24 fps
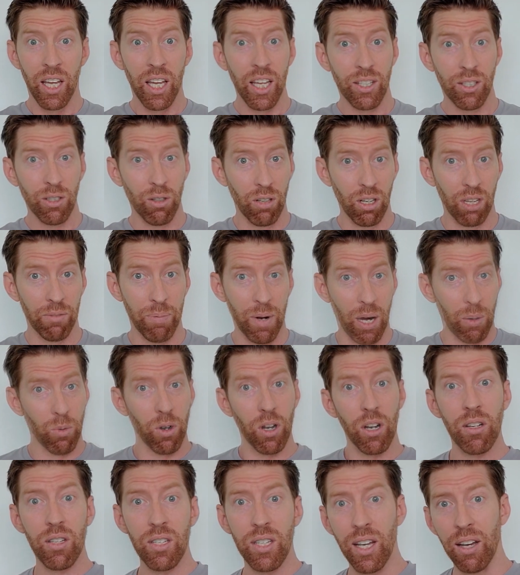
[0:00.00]
It's all of my
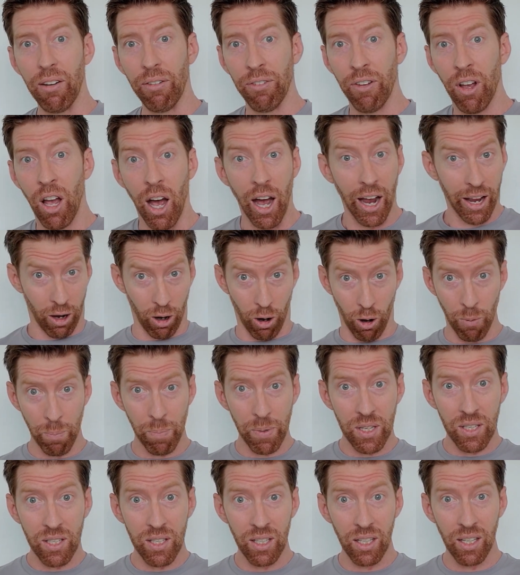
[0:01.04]
work stuff. I hope
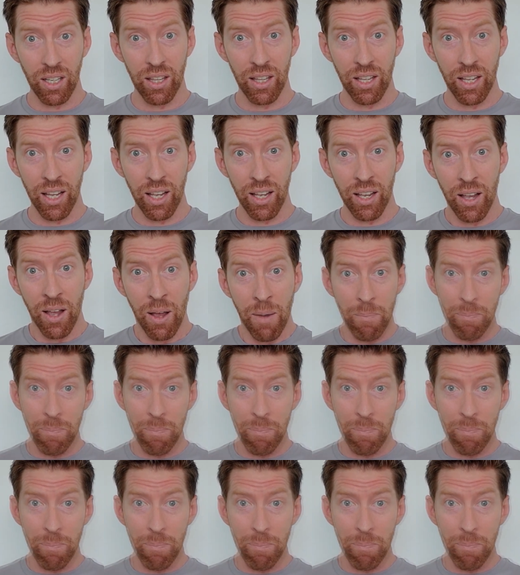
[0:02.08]
it's still in there.